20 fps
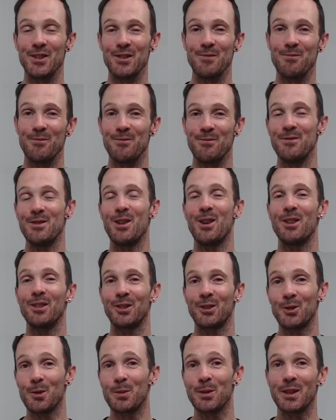Not
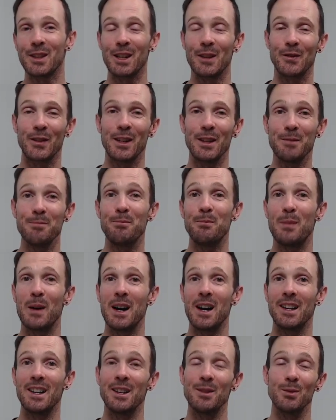super significant,
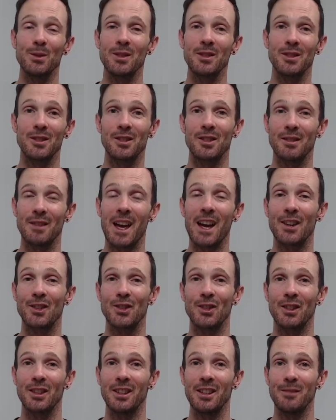but it was
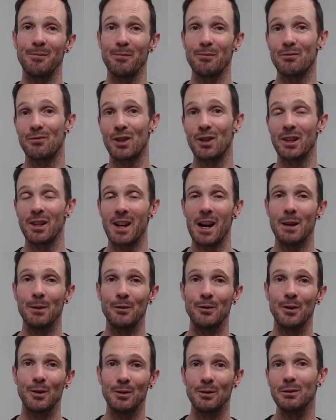actually really
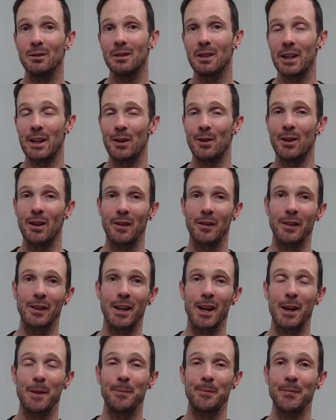helpful later on in the
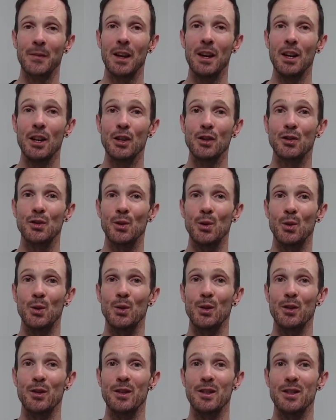game. So
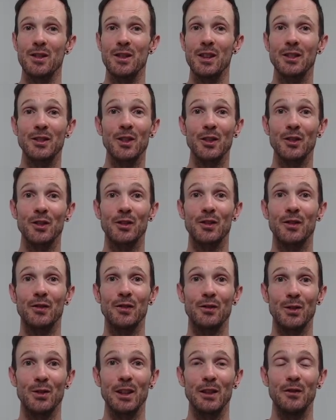this is
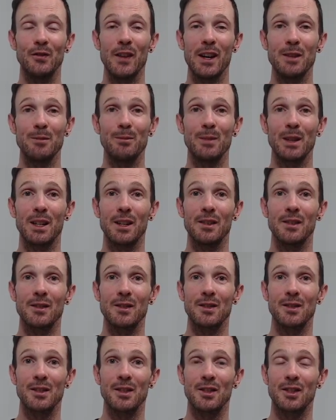really fun
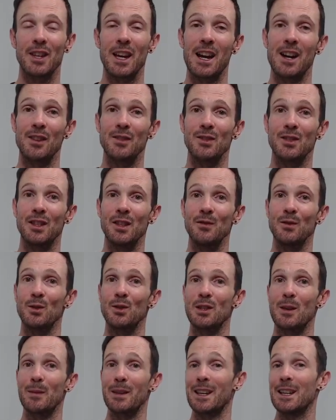because the scars give you
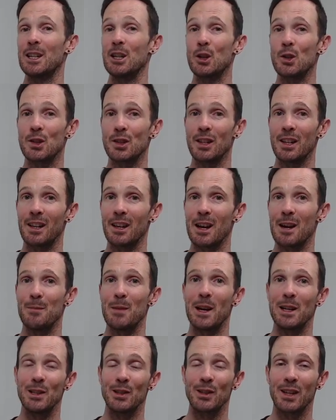something interesting
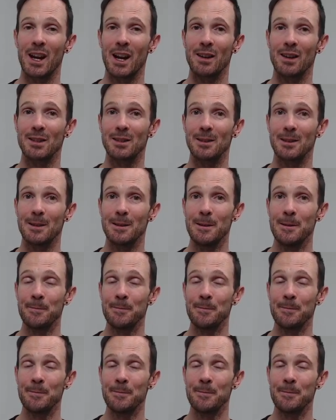about your character